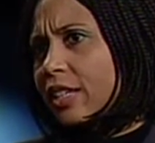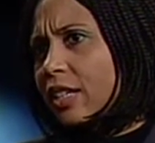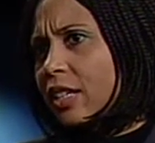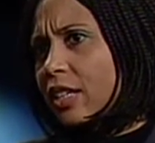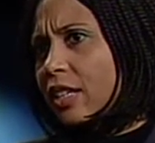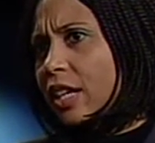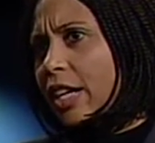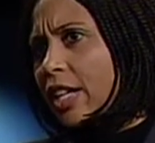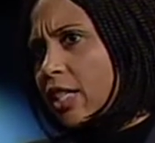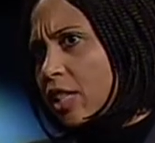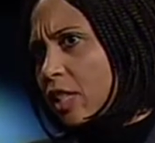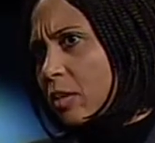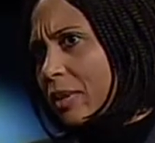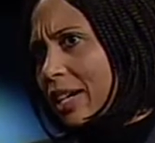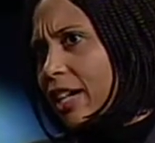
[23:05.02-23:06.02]
I guess
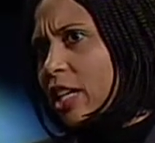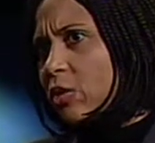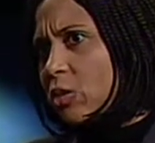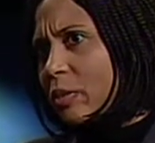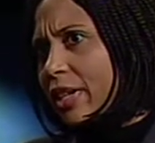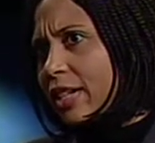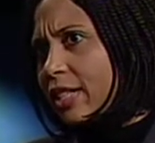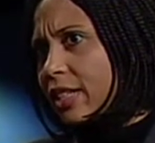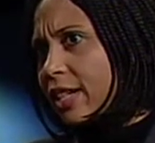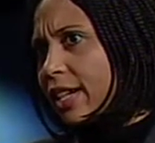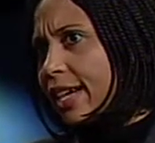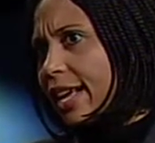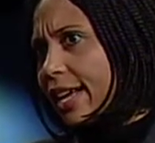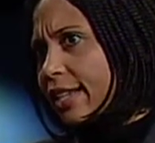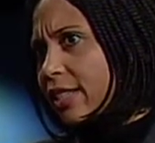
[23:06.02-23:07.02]
the Baha'is were being
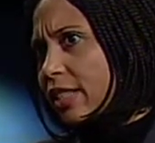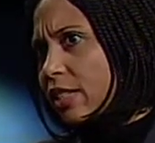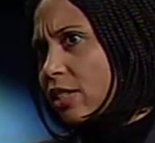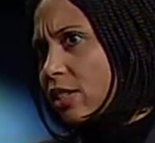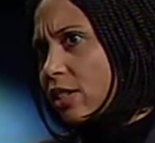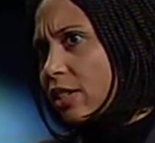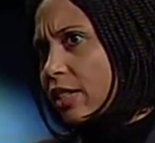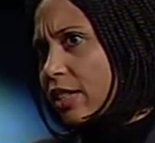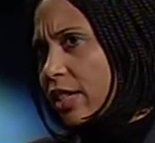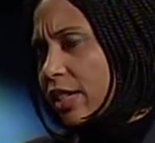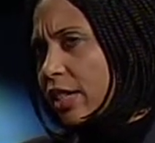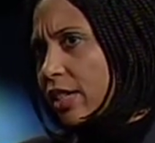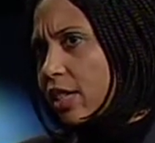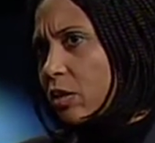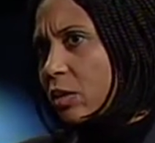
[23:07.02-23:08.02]
denied access to
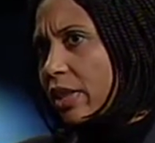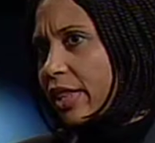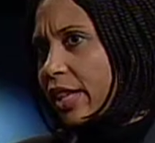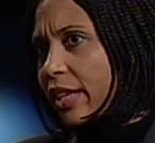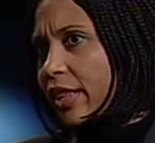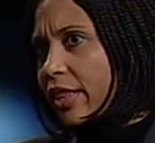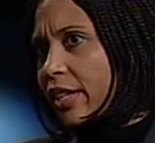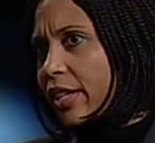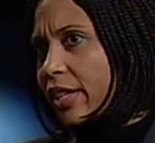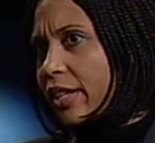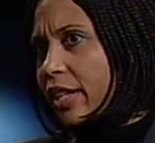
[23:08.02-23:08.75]
education within the